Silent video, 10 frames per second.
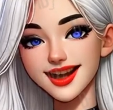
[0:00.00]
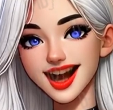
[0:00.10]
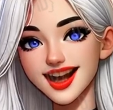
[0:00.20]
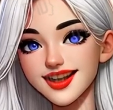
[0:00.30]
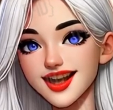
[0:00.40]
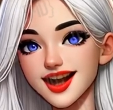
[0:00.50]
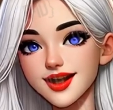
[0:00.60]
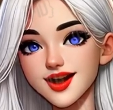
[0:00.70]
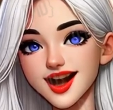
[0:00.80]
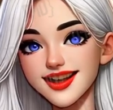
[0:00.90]
Here's
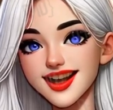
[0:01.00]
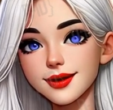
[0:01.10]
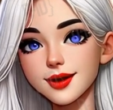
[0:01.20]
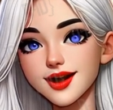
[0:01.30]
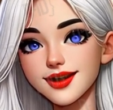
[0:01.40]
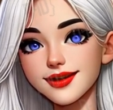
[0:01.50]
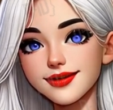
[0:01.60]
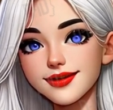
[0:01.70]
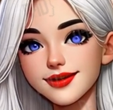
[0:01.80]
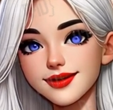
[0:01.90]
another example.
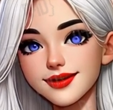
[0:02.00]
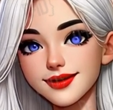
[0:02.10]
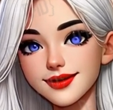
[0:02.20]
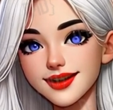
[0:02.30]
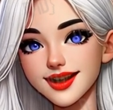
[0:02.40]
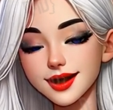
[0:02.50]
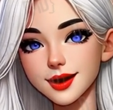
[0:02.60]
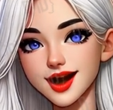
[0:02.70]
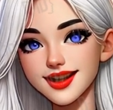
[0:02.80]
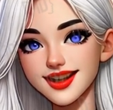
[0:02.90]
The
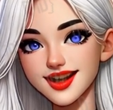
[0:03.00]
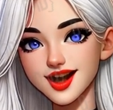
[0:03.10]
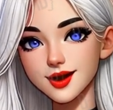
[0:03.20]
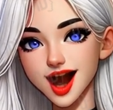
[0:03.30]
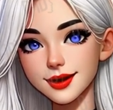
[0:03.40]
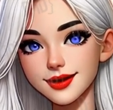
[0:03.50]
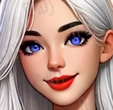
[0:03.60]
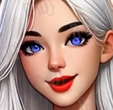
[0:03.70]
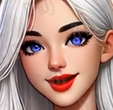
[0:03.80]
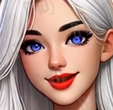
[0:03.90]
person who helped
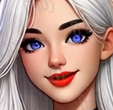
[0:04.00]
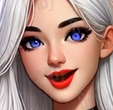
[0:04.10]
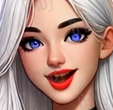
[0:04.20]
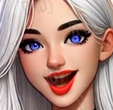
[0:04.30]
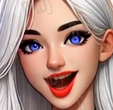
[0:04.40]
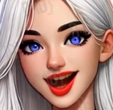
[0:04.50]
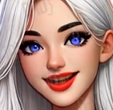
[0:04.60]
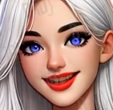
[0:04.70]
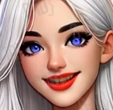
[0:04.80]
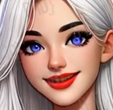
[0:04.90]
me was very
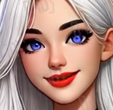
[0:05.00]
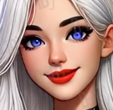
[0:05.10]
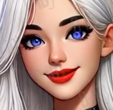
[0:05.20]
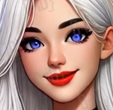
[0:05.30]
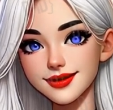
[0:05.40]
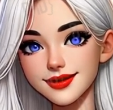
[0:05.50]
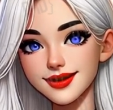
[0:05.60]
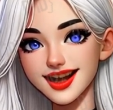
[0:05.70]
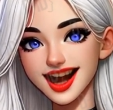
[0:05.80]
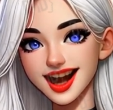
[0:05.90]
kind.
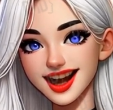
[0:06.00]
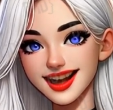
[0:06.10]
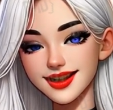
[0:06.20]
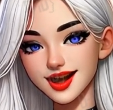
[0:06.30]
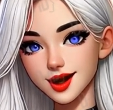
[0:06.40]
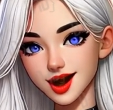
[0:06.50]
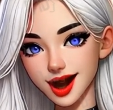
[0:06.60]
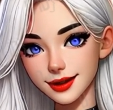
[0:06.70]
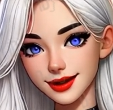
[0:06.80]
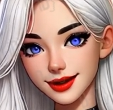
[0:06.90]
Here, who
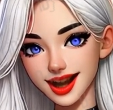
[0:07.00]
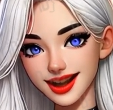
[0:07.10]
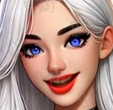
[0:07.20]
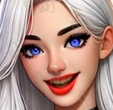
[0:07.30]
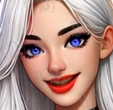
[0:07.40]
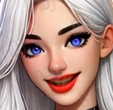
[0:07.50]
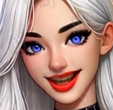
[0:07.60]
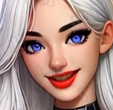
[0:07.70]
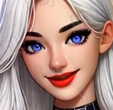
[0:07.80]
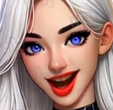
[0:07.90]
helped me, is the
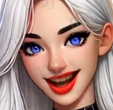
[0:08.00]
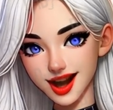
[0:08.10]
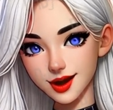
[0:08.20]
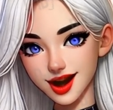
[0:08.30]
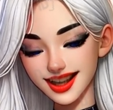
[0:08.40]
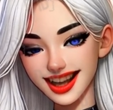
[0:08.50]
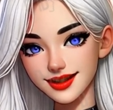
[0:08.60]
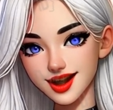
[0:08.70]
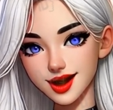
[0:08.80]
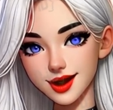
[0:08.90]
defining
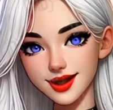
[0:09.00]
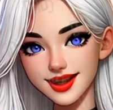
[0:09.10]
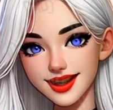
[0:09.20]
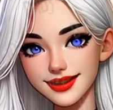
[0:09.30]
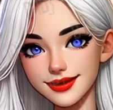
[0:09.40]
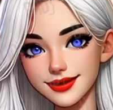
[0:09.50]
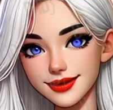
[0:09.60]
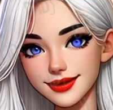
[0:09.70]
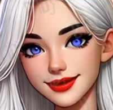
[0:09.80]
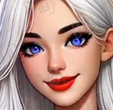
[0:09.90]
relative clause.
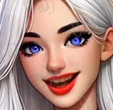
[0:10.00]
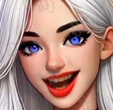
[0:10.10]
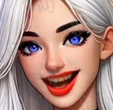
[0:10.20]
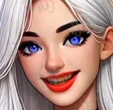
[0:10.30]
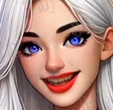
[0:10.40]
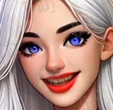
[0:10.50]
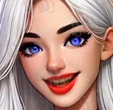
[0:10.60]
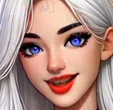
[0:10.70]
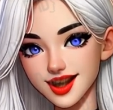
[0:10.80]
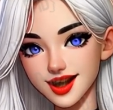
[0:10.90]
It's
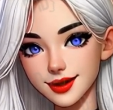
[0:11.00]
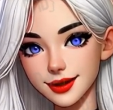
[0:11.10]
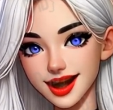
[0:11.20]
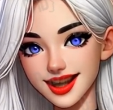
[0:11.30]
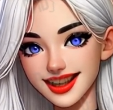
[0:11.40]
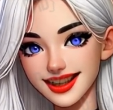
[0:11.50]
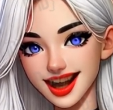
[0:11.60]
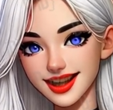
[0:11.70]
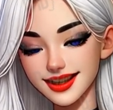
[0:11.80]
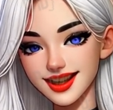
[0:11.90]
essential because it
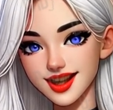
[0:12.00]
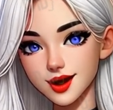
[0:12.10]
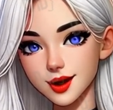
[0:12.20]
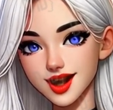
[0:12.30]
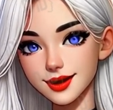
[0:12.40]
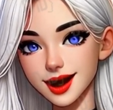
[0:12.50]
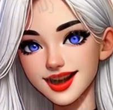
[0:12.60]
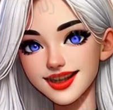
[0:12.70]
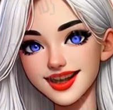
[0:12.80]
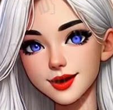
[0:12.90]
tells us which
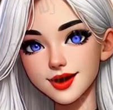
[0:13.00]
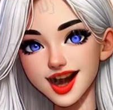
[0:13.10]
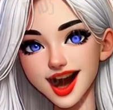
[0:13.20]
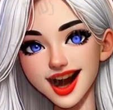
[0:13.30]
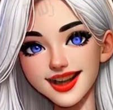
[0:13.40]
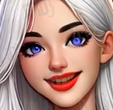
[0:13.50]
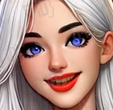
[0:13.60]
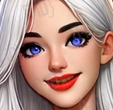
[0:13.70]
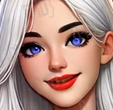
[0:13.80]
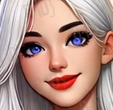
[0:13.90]
person was kind.